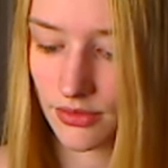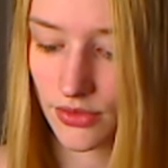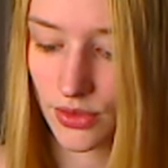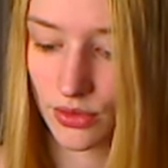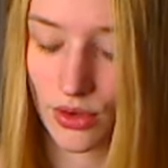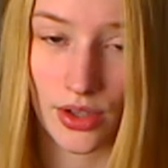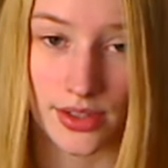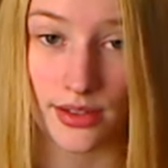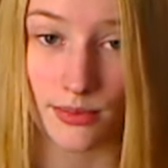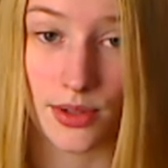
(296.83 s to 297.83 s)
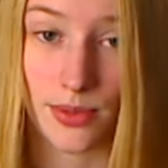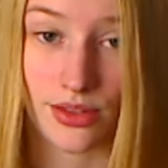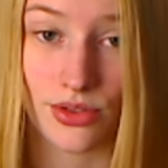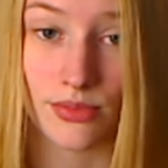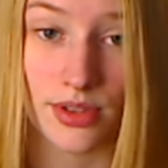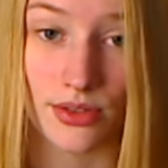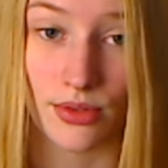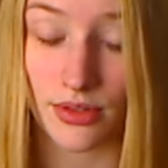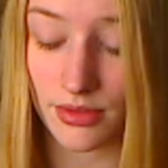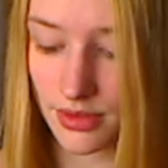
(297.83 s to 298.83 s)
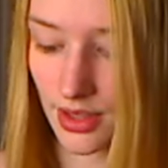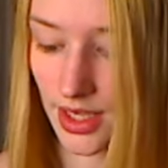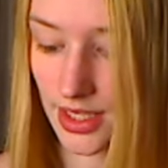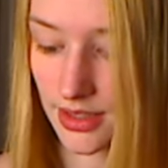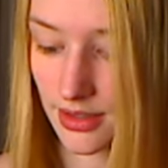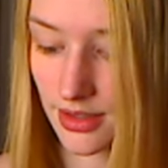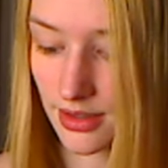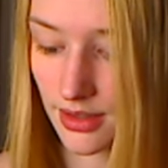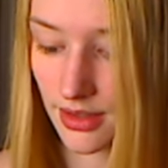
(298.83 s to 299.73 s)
for autism spectrum disorders, and